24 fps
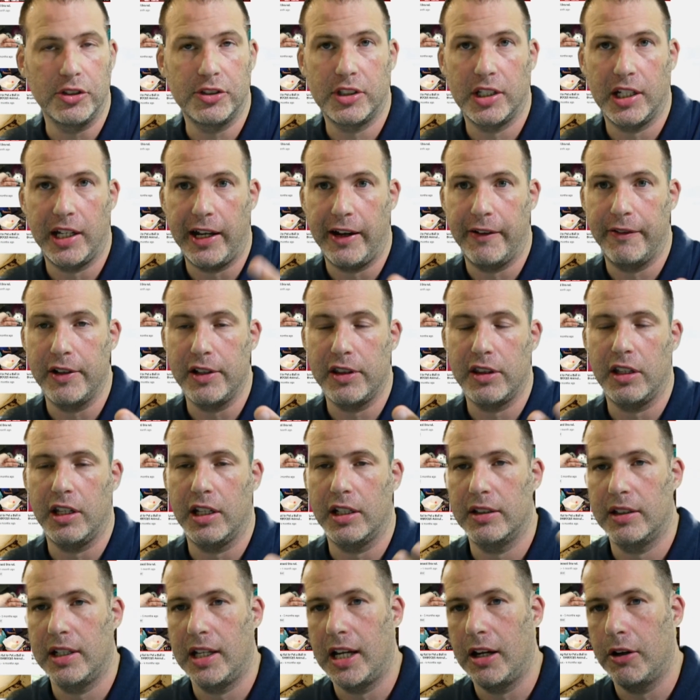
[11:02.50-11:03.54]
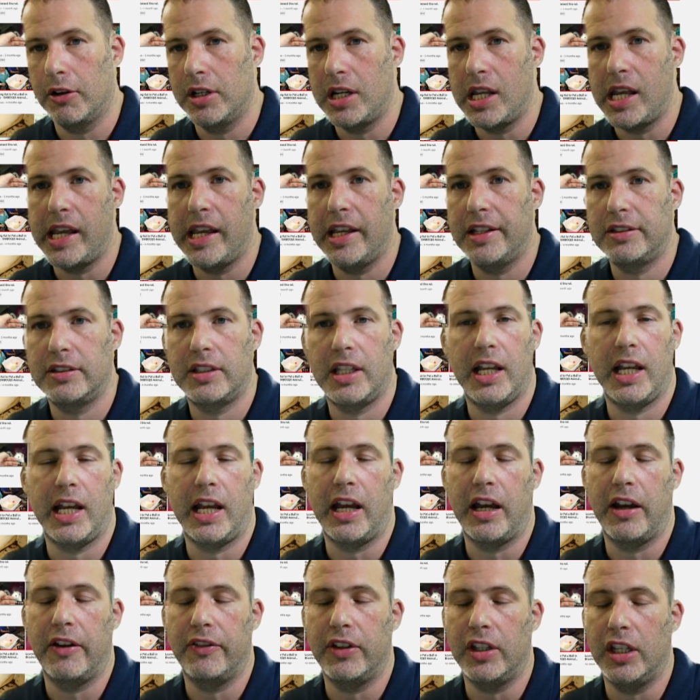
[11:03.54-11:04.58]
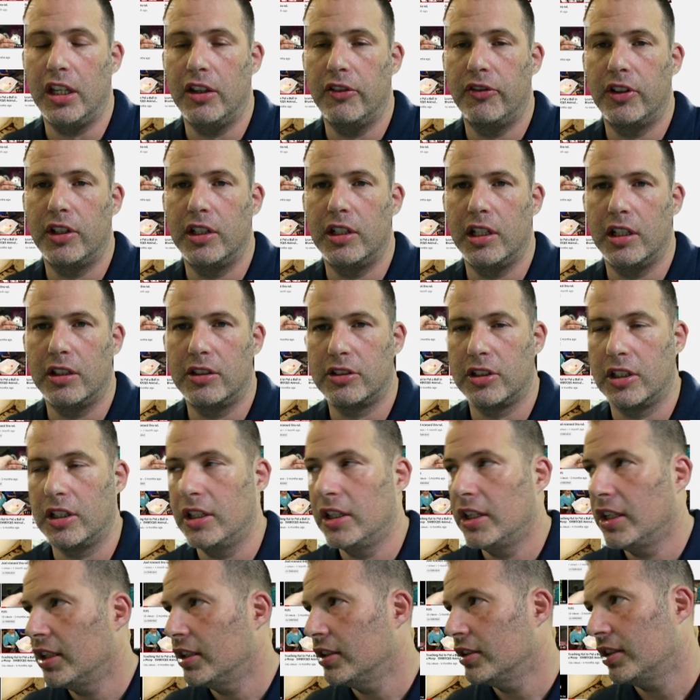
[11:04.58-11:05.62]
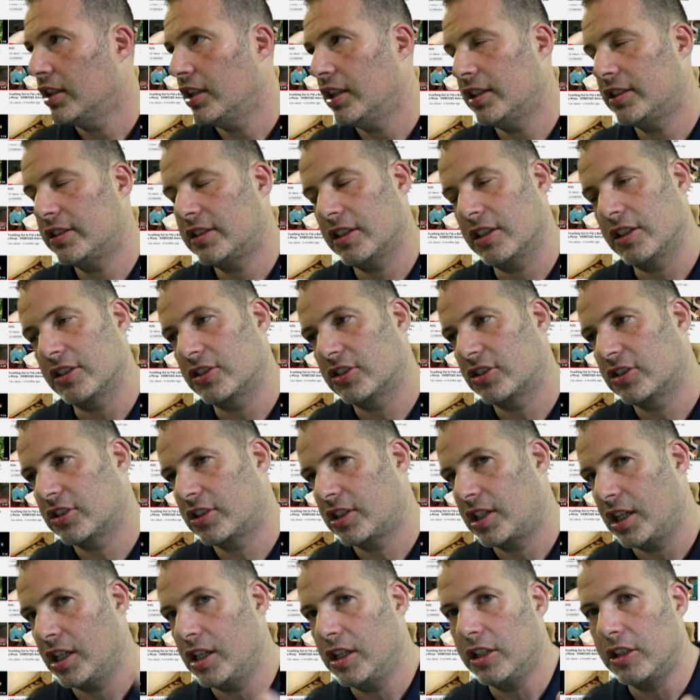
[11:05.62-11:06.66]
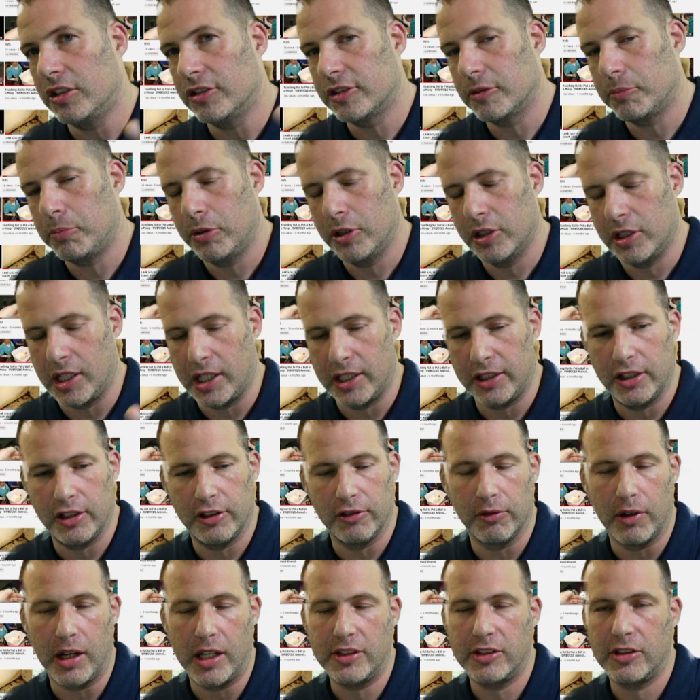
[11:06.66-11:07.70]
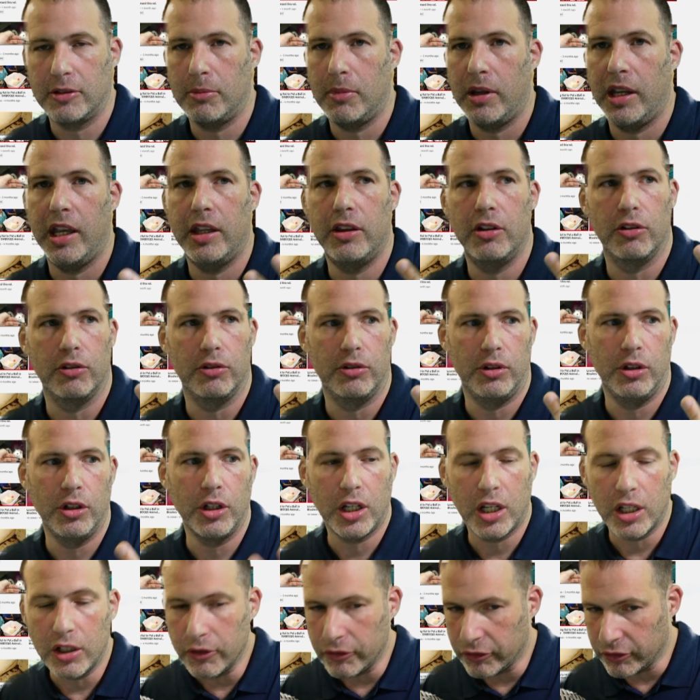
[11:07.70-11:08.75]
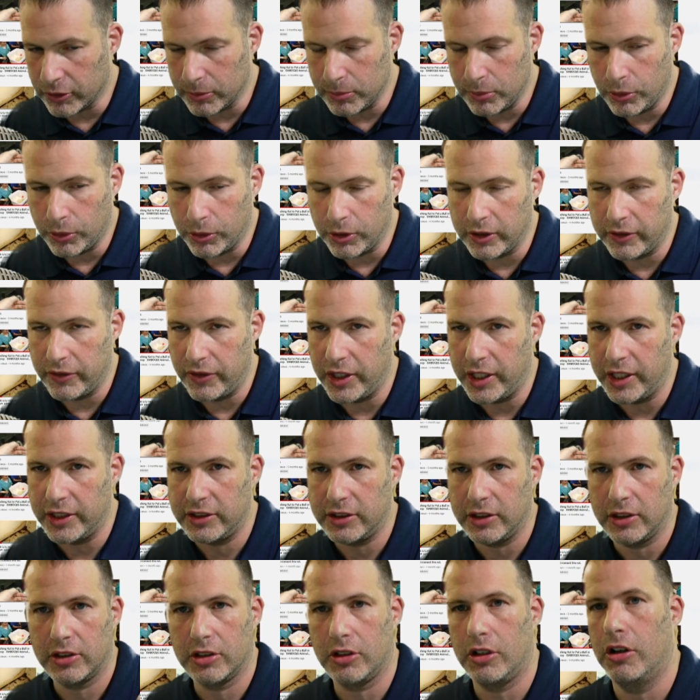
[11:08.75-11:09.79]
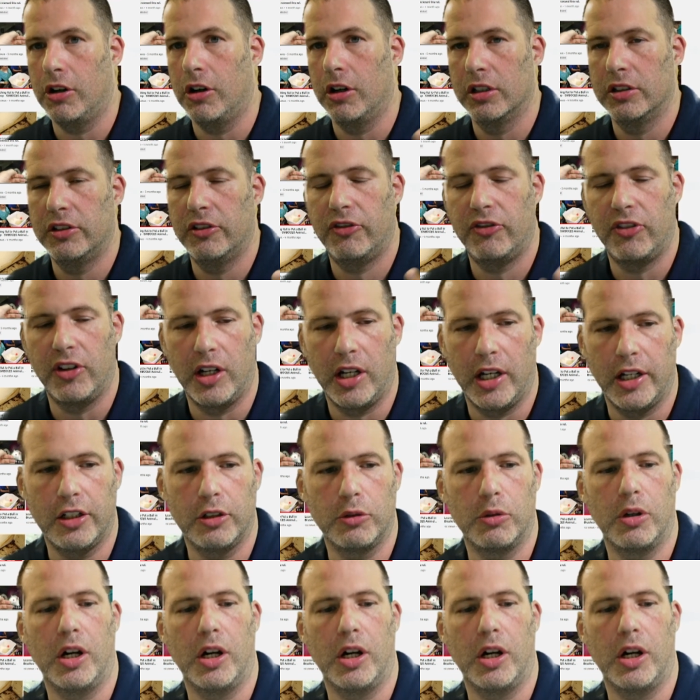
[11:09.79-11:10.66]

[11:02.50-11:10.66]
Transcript: to everything. Nowadays, they have it's a skill to put on their resume. They're looking for more of this. It's hard to find